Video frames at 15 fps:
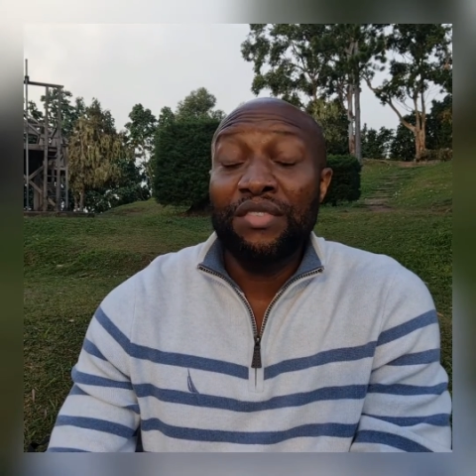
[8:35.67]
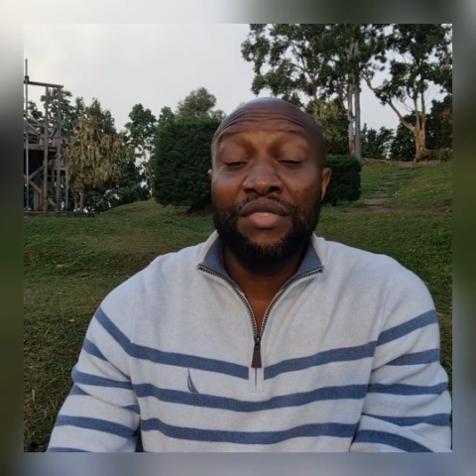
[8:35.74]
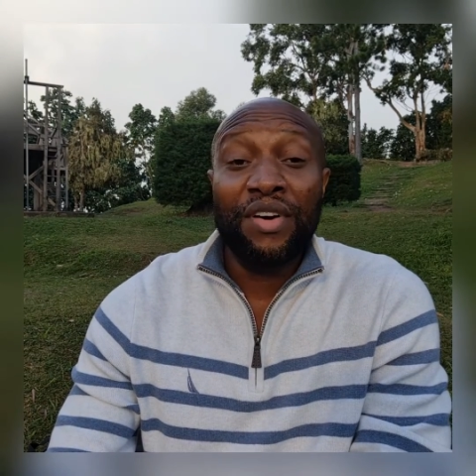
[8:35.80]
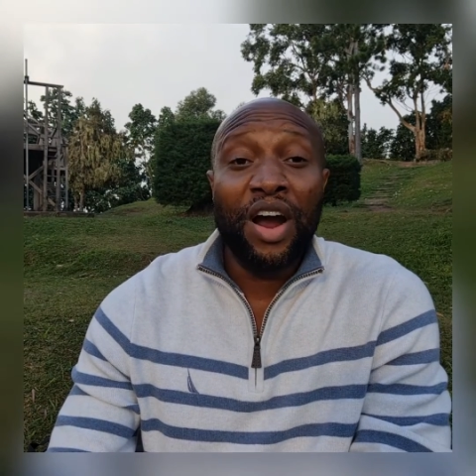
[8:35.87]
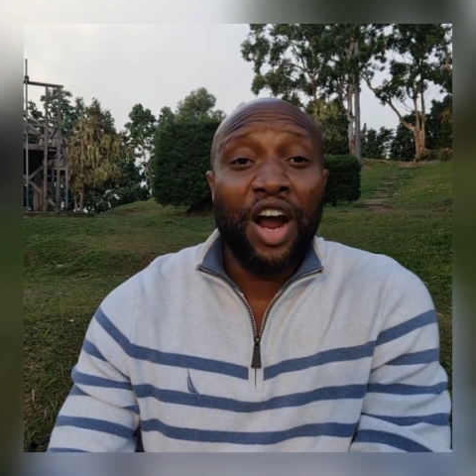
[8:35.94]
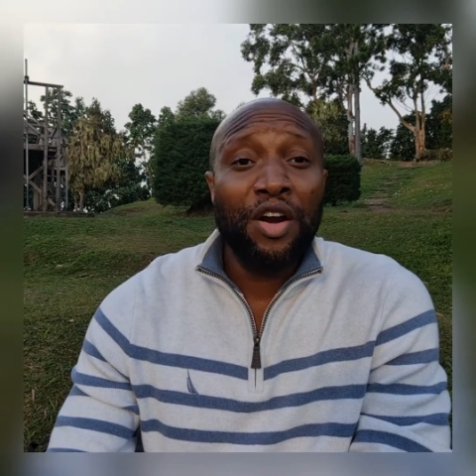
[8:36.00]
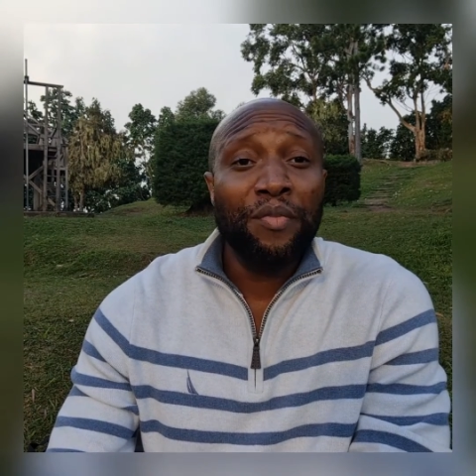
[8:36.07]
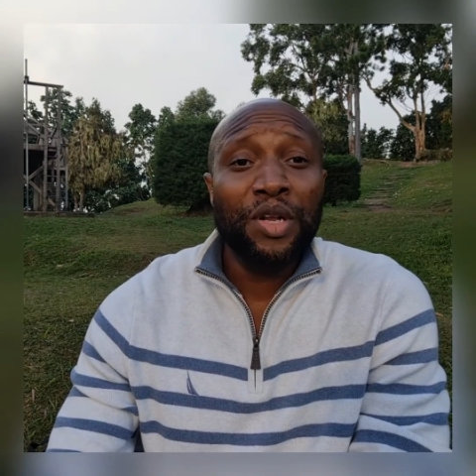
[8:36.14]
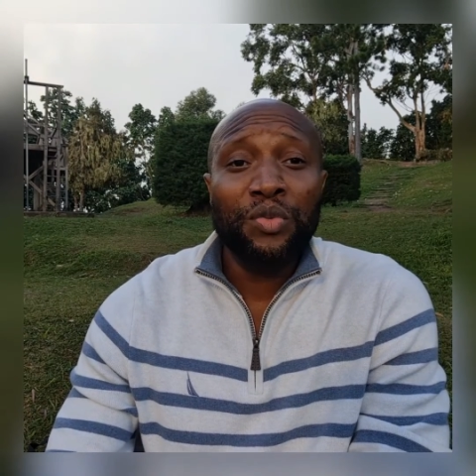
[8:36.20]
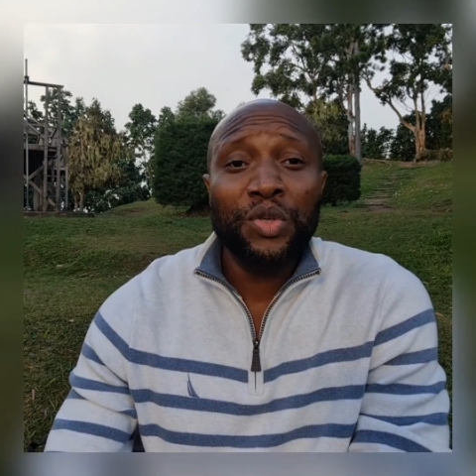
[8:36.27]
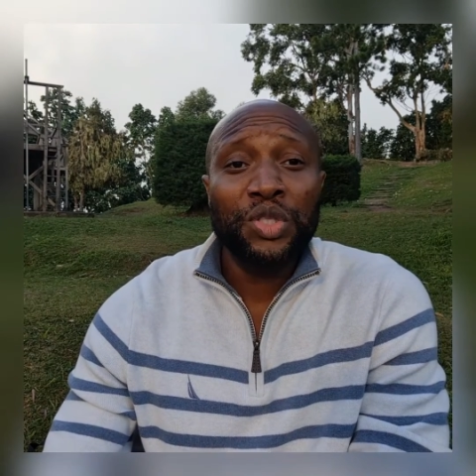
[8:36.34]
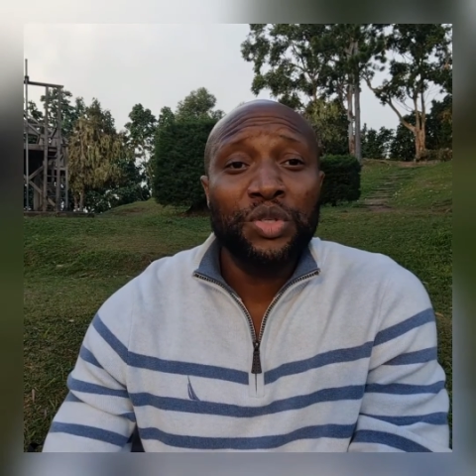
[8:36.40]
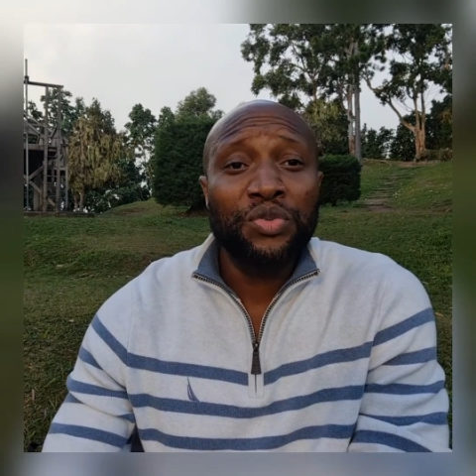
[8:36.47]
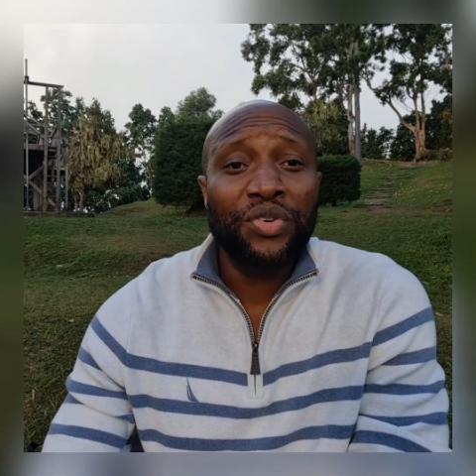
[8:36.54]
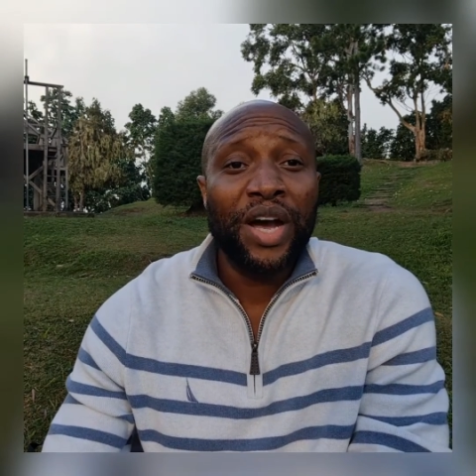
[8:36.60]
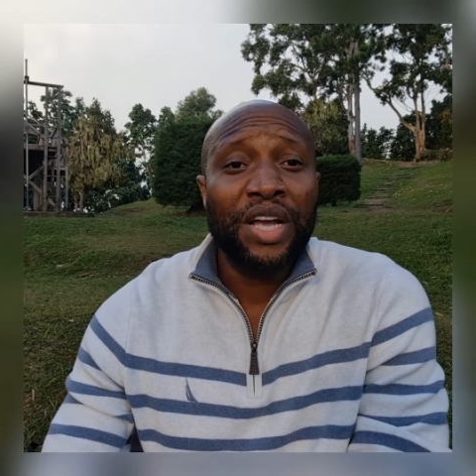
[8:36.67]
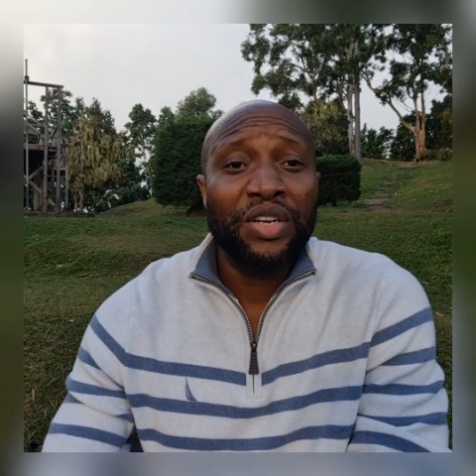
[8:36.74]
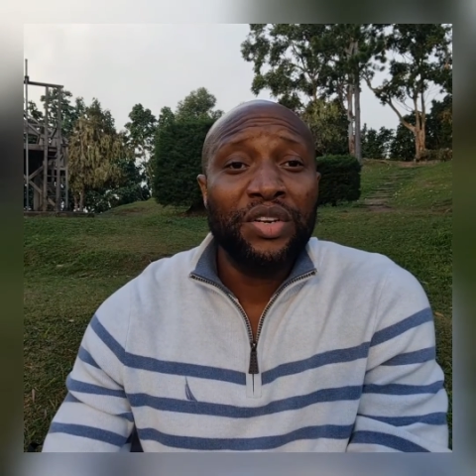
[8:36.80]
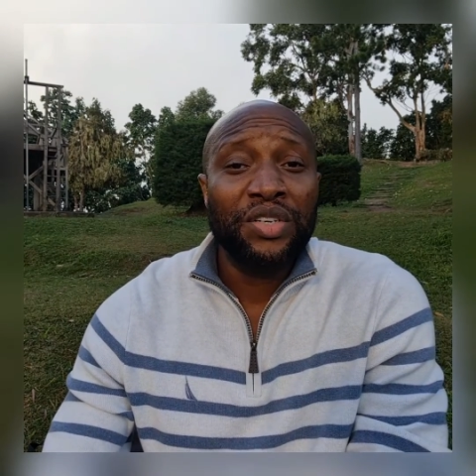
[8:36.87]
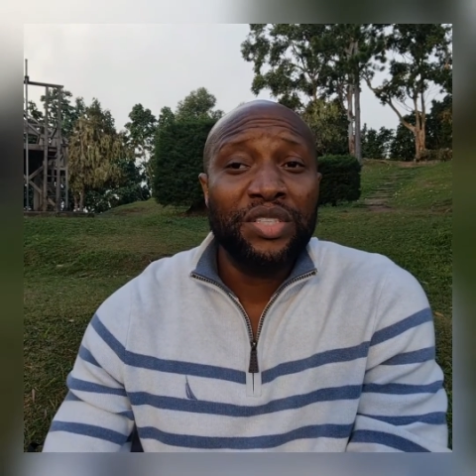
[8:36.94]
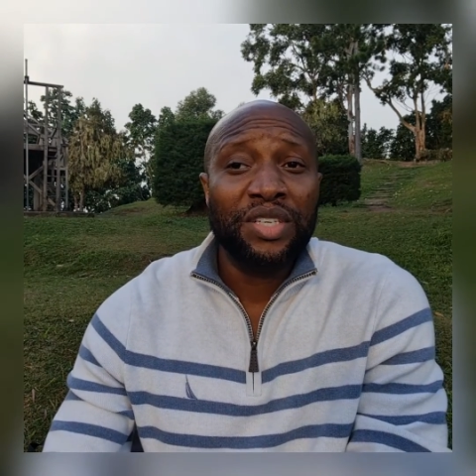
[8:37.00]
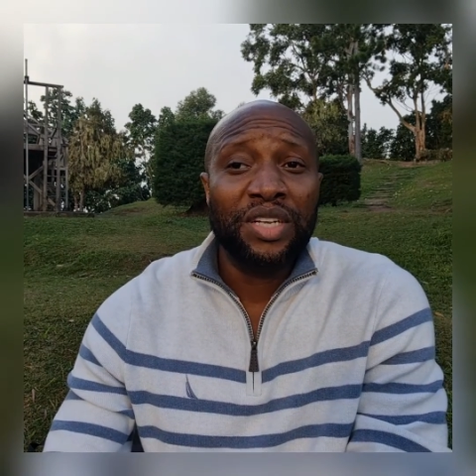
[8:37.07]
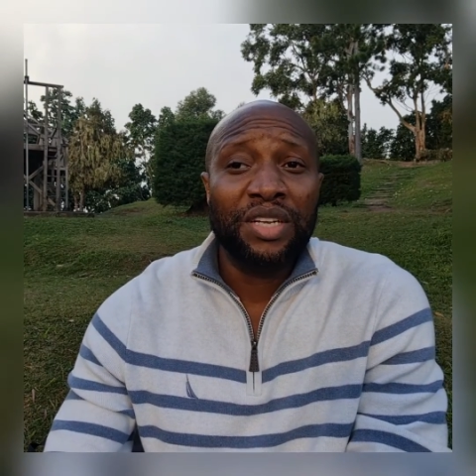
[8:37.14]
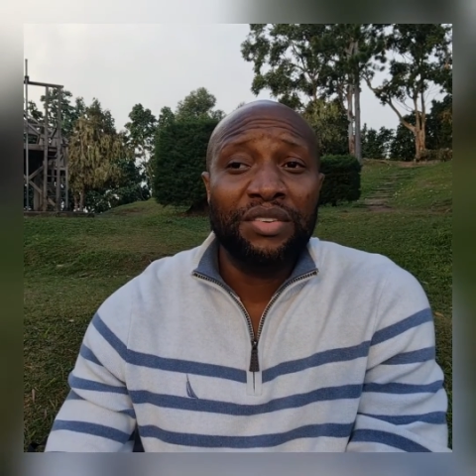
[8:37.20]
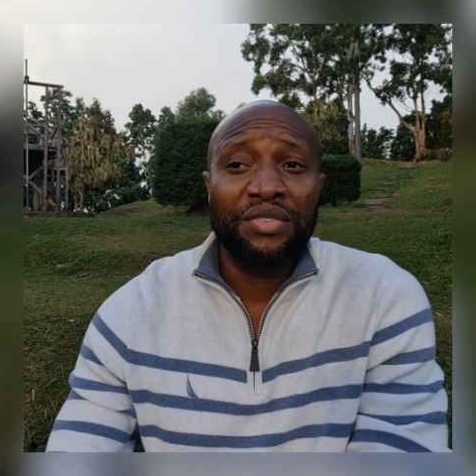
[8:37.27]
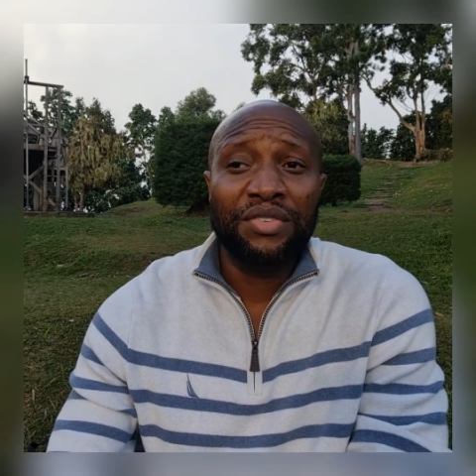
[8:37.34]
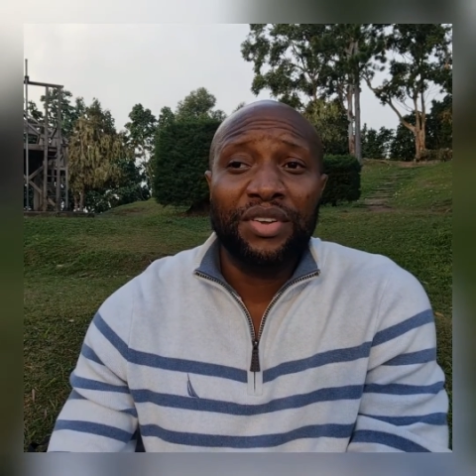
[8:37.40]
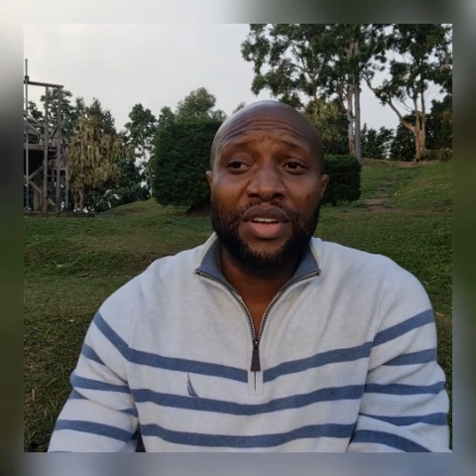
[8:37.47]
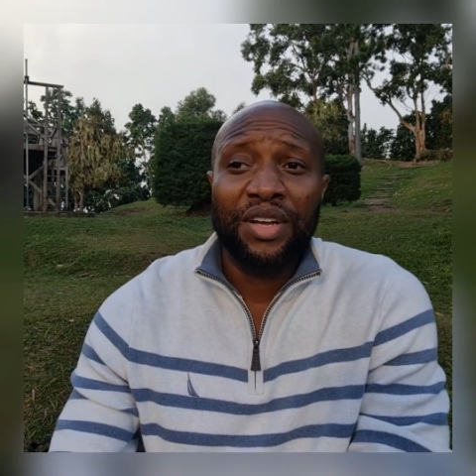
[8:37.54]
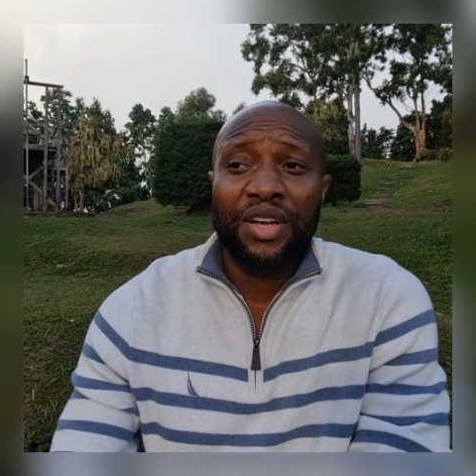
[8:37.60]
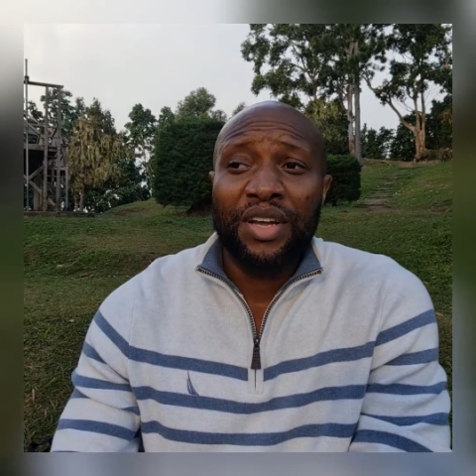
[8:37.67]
environment which you find yourself,